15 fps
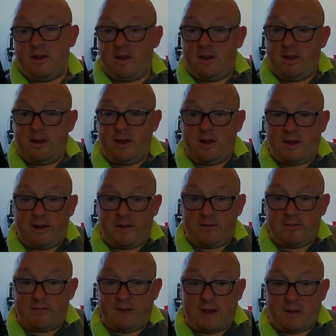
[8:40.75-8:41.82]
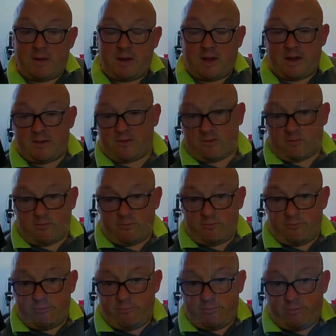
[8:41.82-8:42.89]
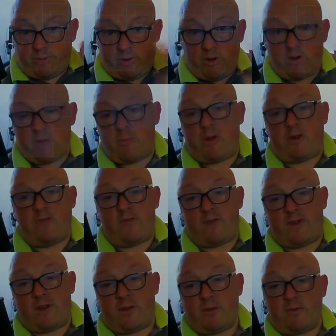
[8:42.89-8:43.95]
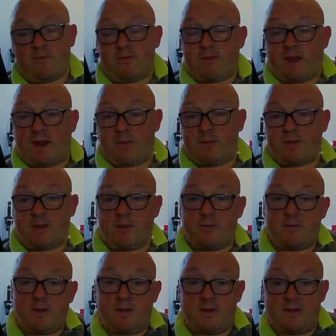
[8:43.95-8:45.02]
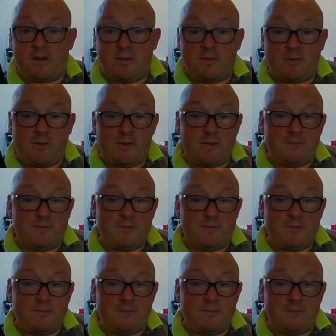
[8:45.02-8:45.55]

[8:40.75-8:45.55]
you know, now and again I'll just plonk a bit on the video with time skip, so you can skip to it.